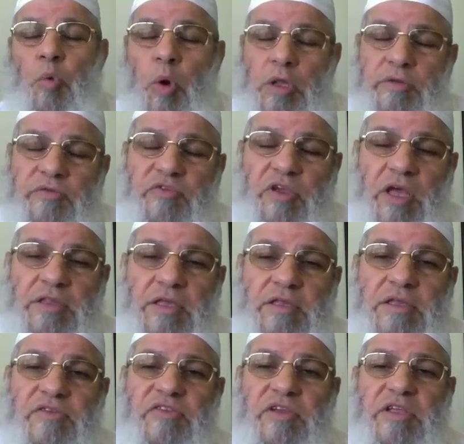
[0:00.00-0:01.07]
One of the
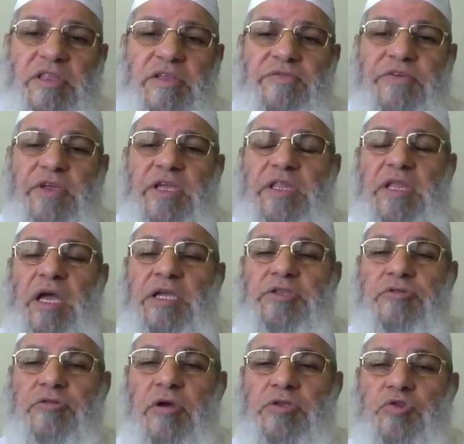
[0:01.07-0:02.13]
another significant I
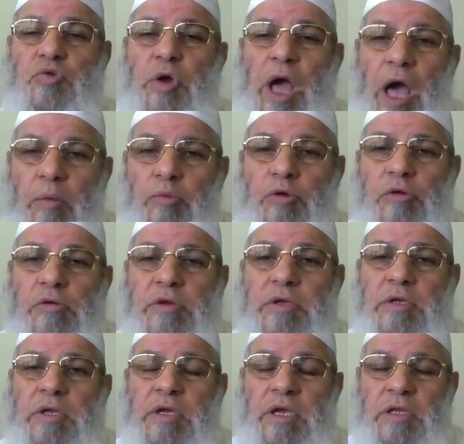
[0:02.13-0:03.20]
try to hammer
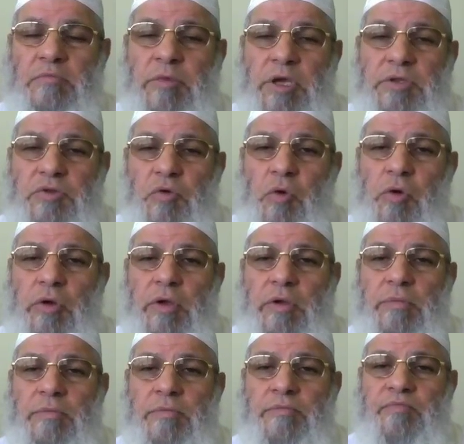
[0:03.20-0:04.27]
in my
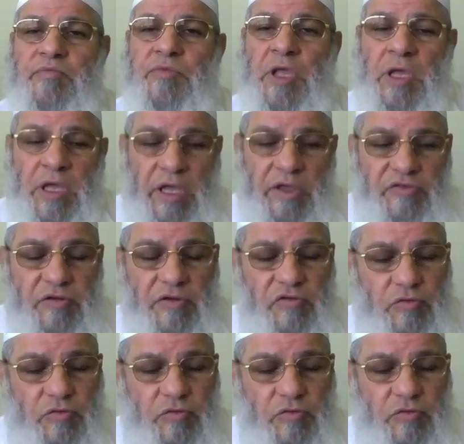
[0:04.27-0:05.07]
talk is